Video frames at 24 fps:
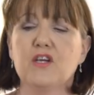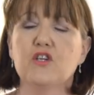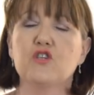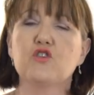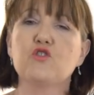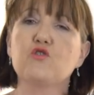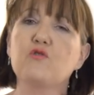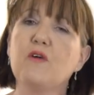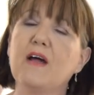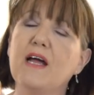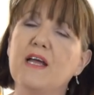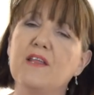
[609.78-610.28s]

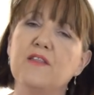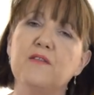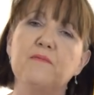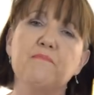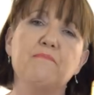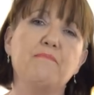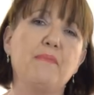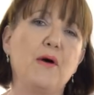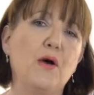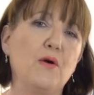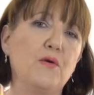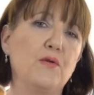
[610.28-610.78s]
Try them
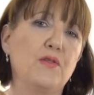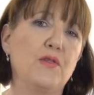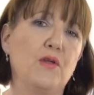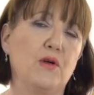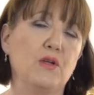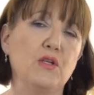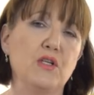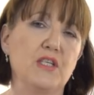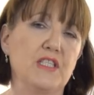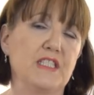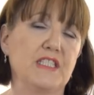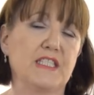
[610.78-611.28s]
both
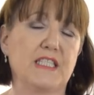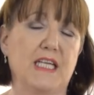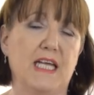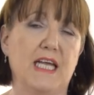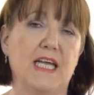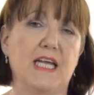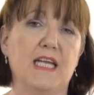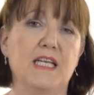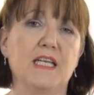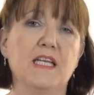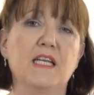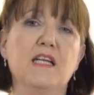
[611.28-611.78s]
on your
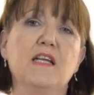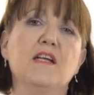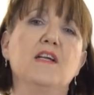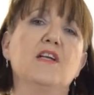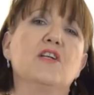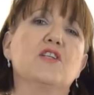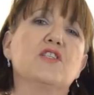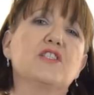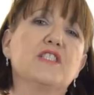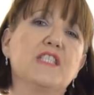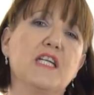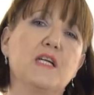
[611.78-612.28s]
skin,
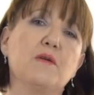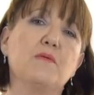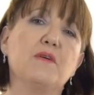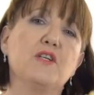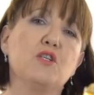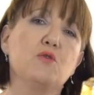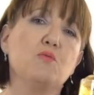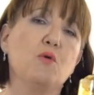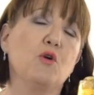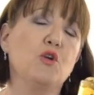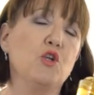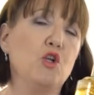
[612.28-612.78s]
see
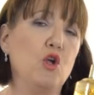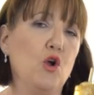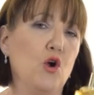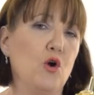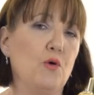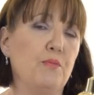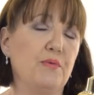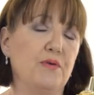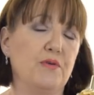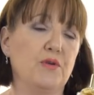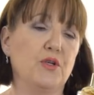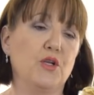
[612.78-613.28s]
which one
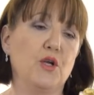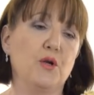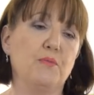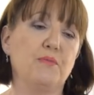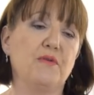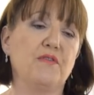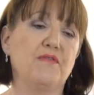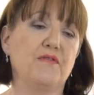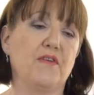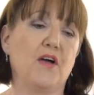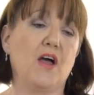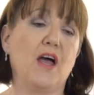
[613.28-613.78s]
you
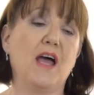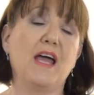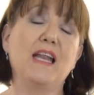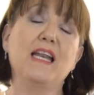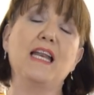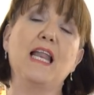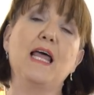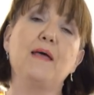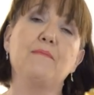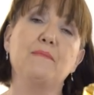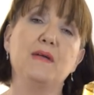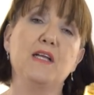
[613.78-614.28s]
prefer, and
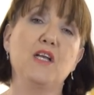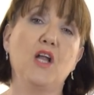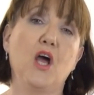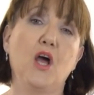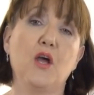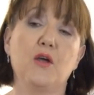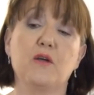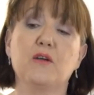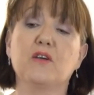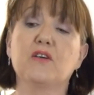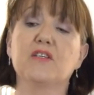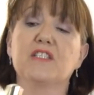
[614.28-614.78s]
let me know,
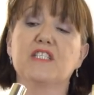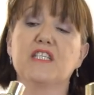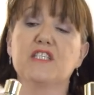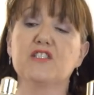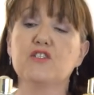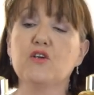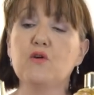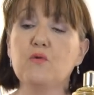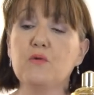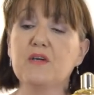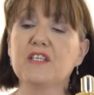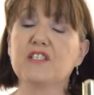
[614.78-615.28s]
because it's
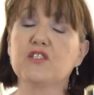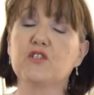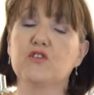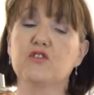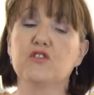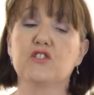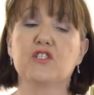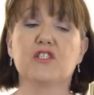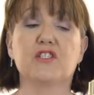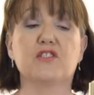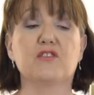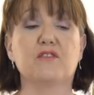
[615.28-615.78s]
always
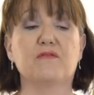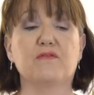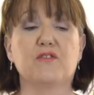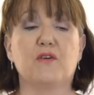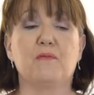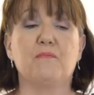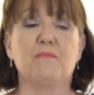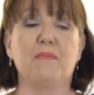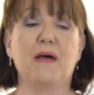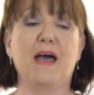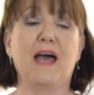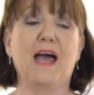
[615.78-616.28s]
good to sort of
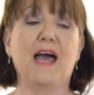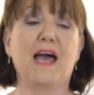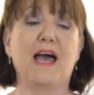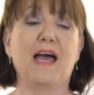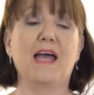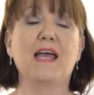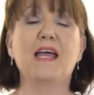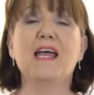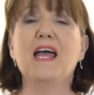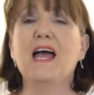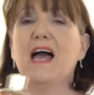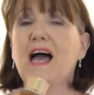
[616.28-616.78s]

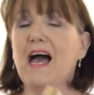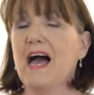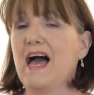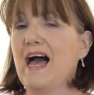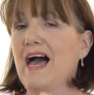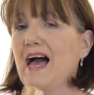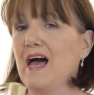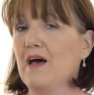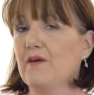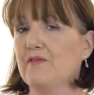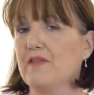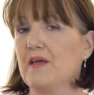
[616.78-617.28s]
compare
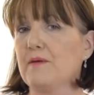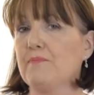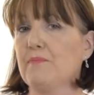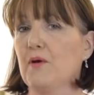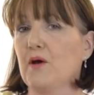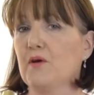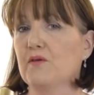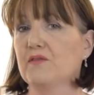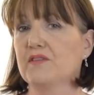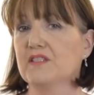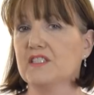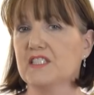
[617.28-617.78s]
how they
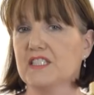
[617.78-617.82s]
both